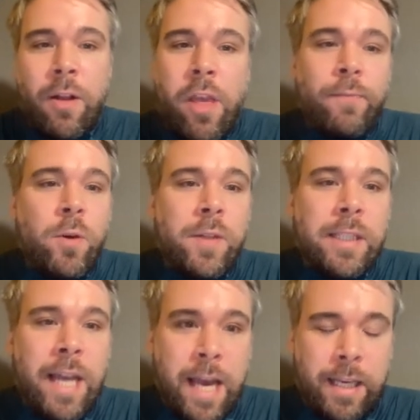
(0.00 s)
how they've
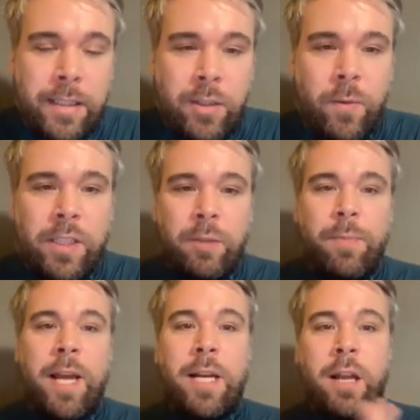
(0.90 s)
used text to
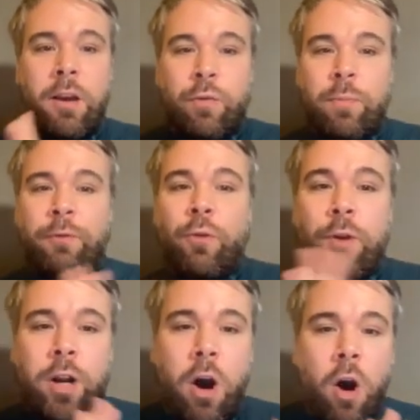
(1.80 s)
explain life
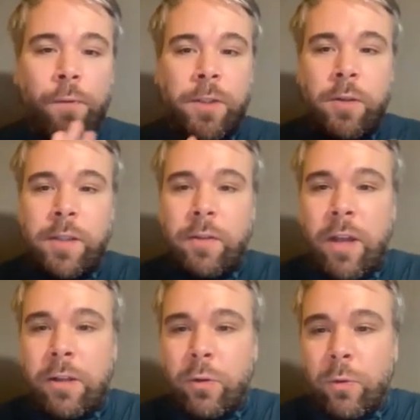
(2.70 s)
before and after using
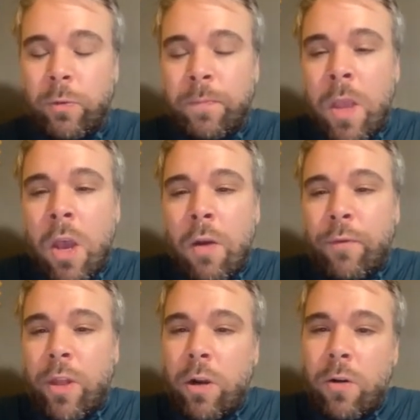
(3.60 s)
their tool.
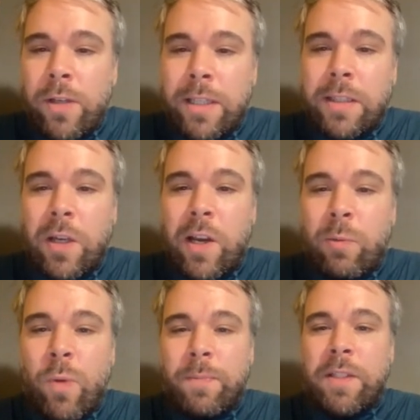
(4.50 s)
For the longest
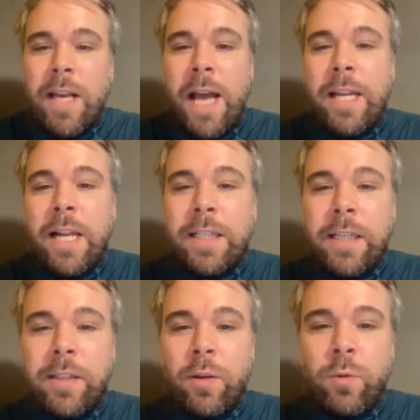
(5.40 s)
time, website
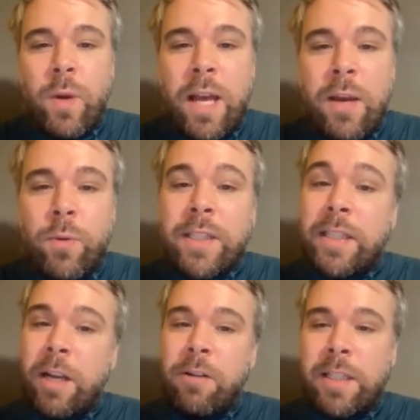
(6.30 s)
analytics software was
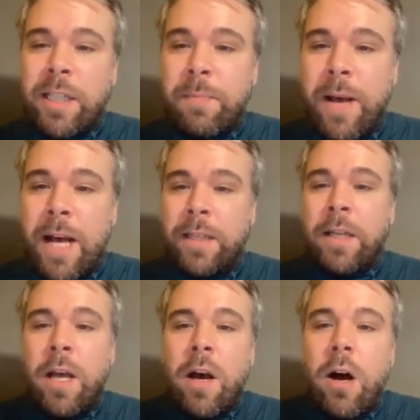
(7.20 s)
seriously bad,
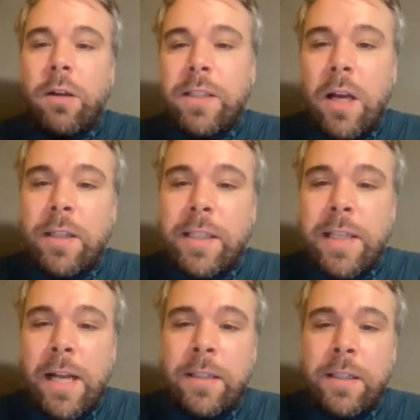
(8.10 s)
hard to
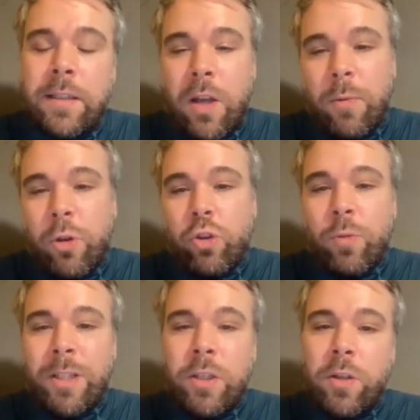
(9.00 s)
understand,
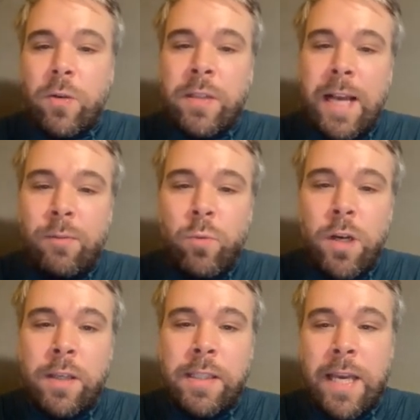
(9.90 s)
time-consuming to use, and
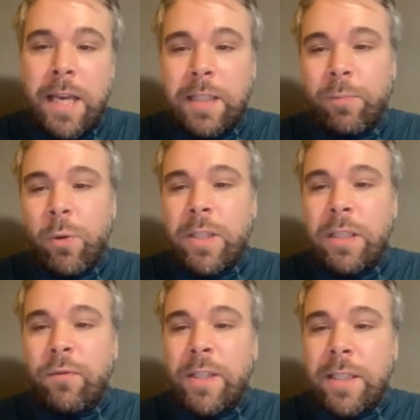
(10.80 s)
worse, it
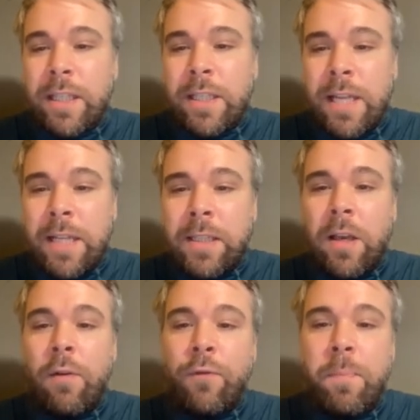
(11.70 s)
exploited visitor
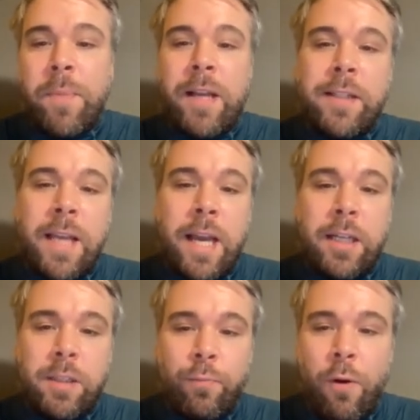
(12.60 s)
data for big
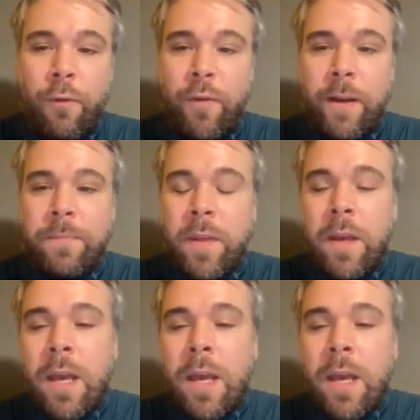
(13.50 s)
tech to profit.